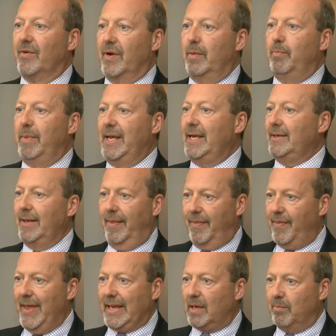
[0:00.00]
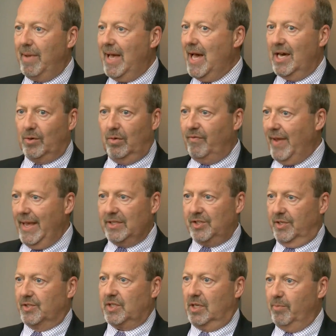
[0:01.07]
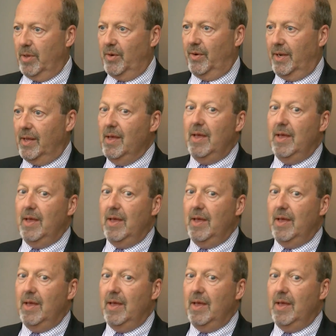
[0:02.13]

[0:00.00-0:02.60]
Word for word: and meet and think about how to advance this community.